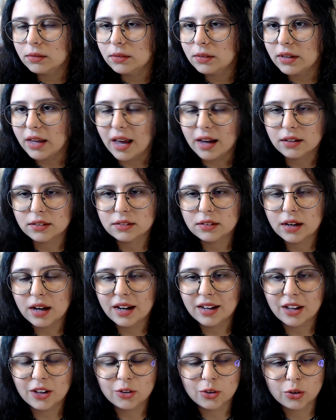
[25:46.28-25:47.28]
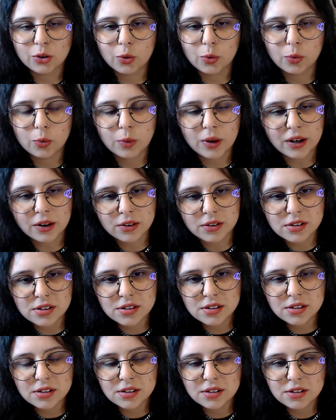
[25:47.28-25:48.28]
yeah, I don't know what
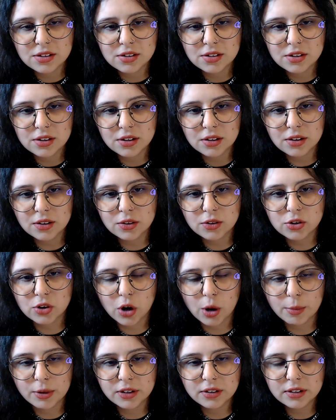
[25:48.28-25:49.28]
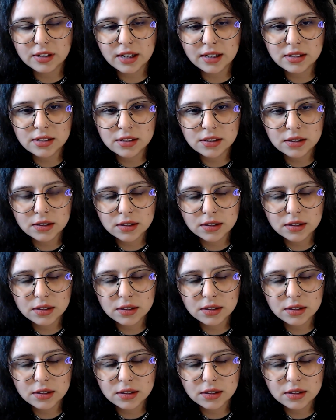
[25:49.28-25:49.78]
else to comment on that.